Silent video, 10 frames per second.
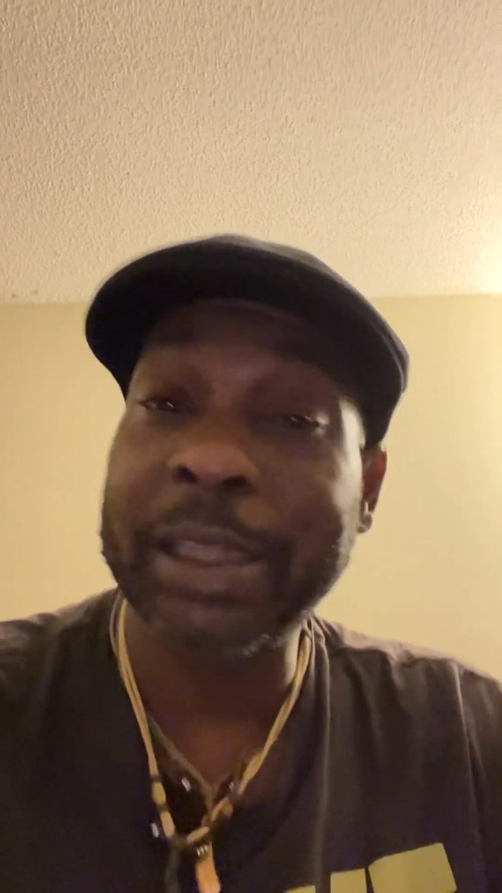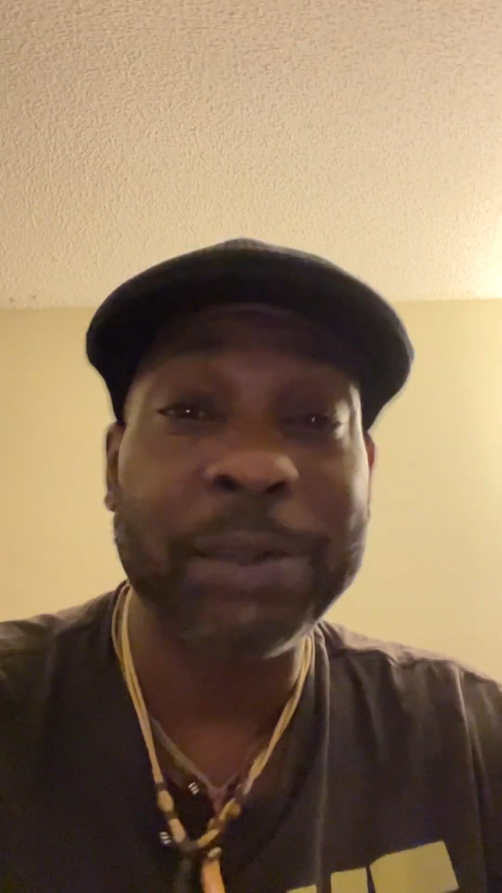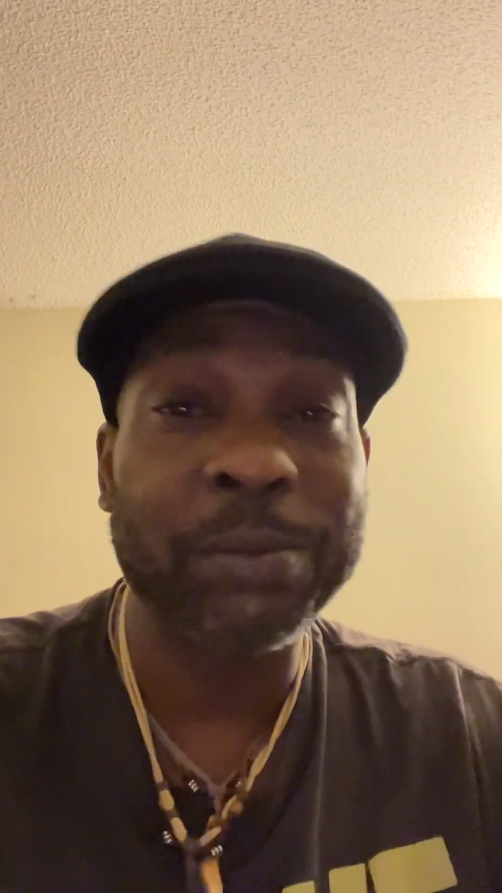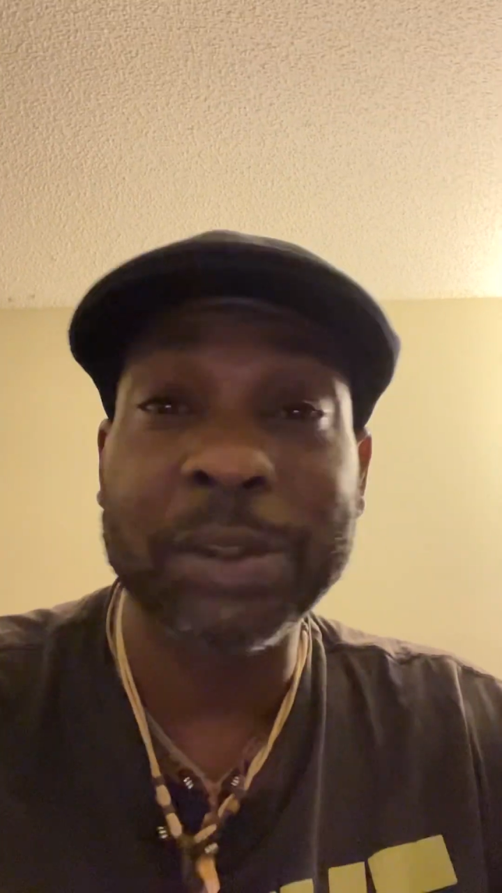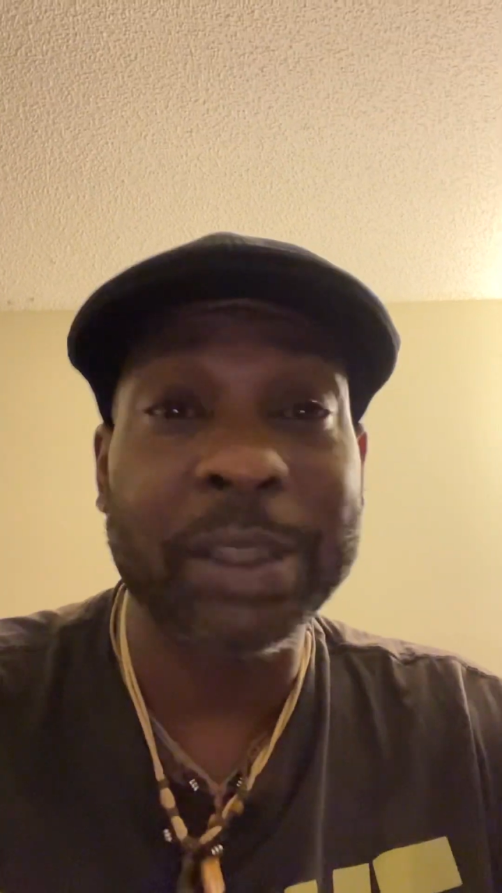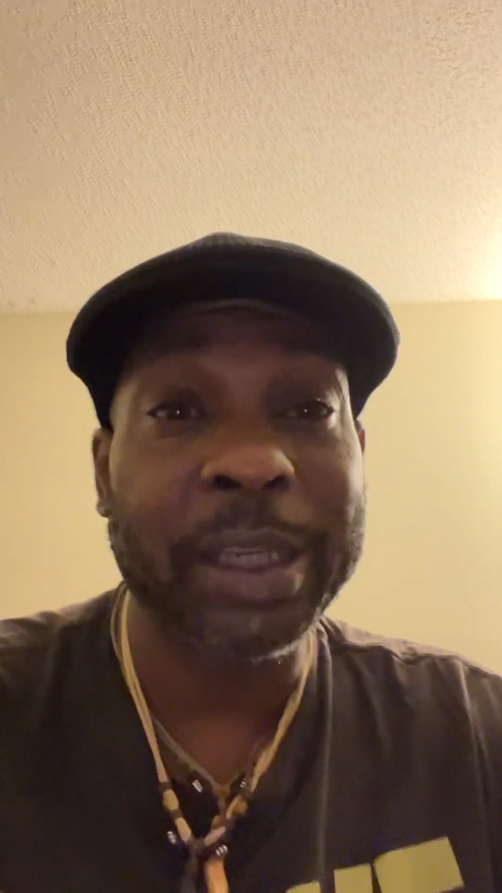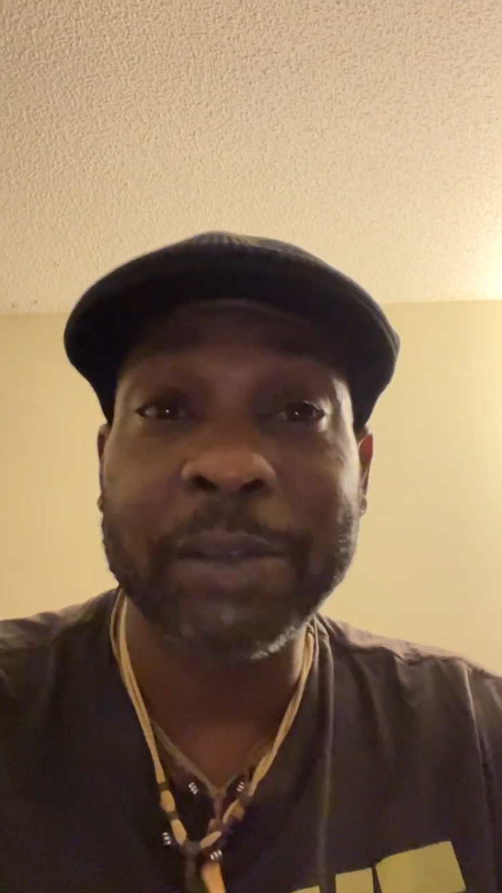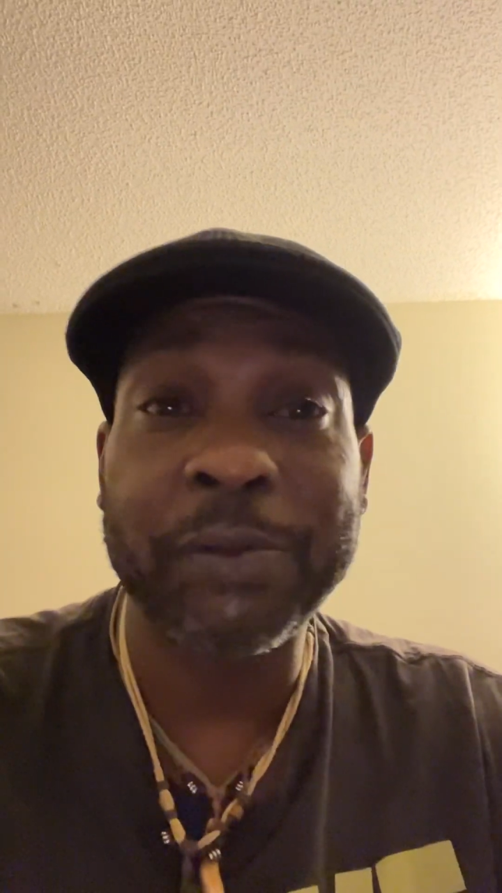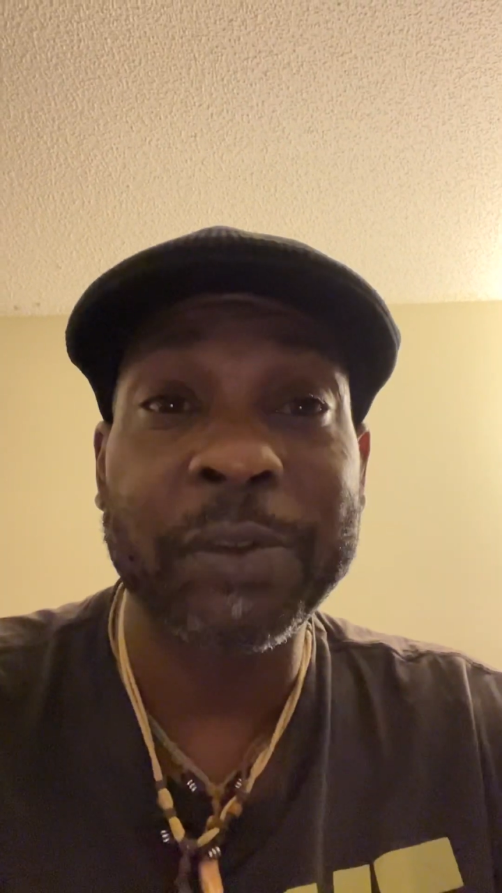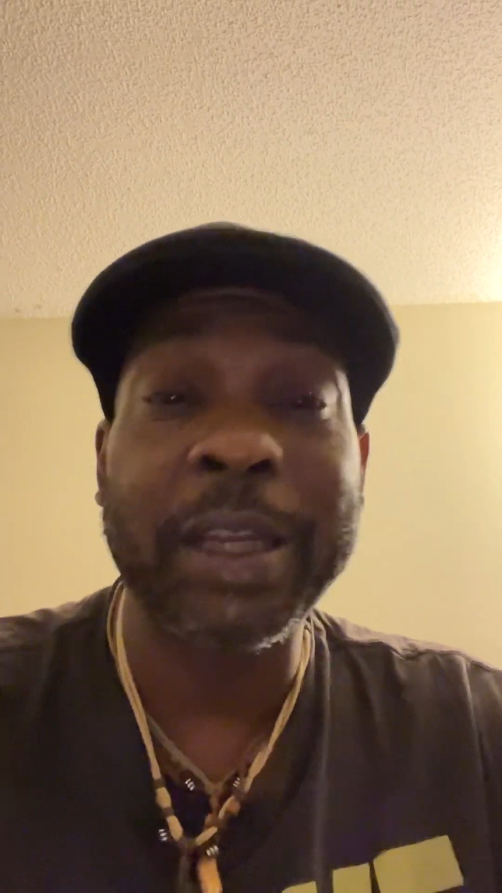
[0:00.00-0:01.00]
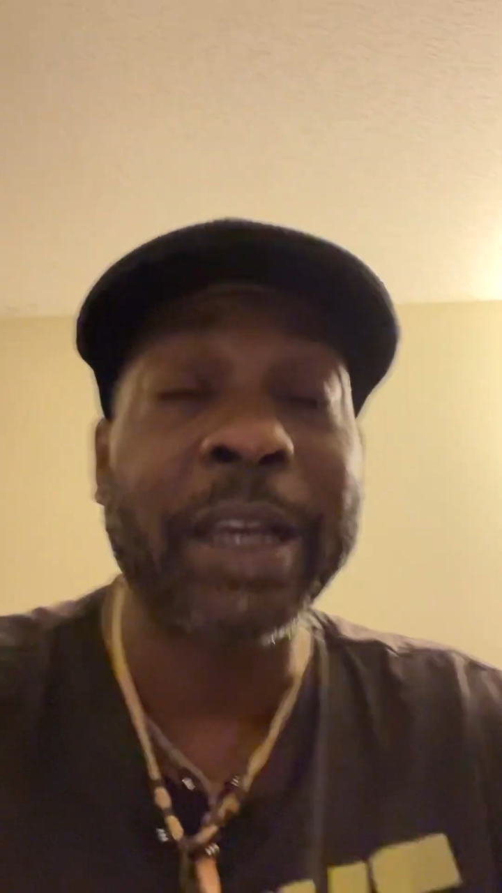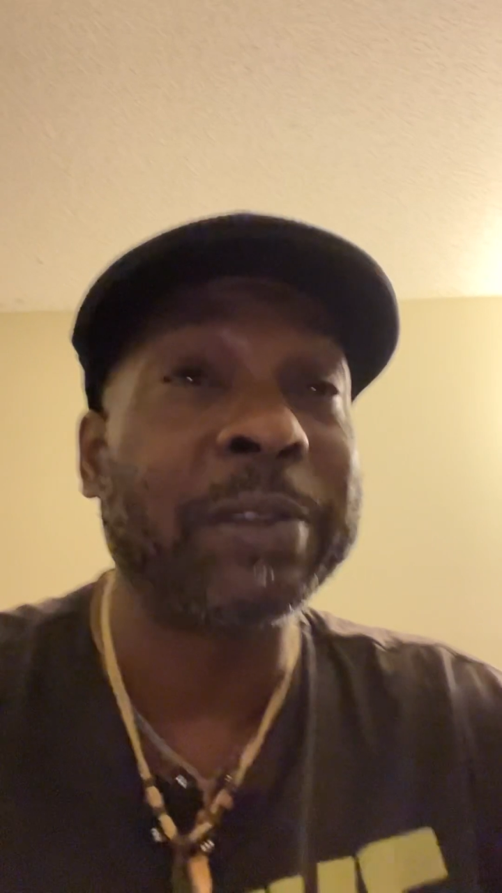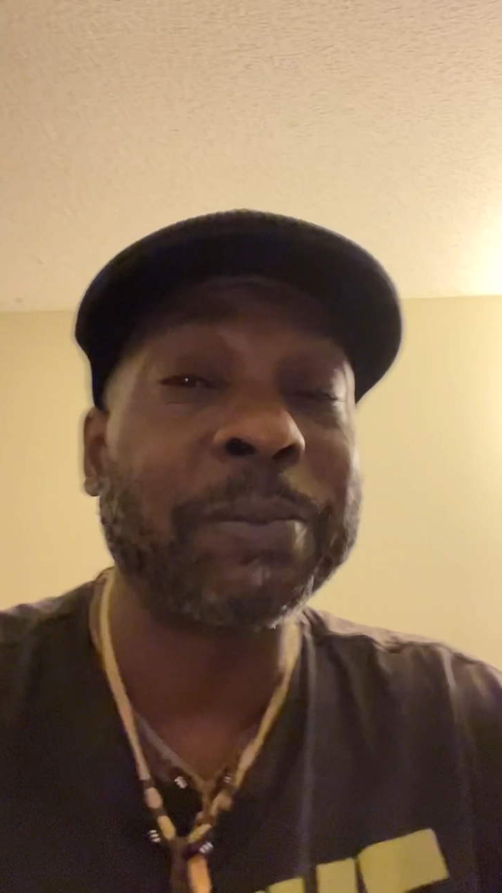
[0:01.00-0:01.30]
he was getting finesse.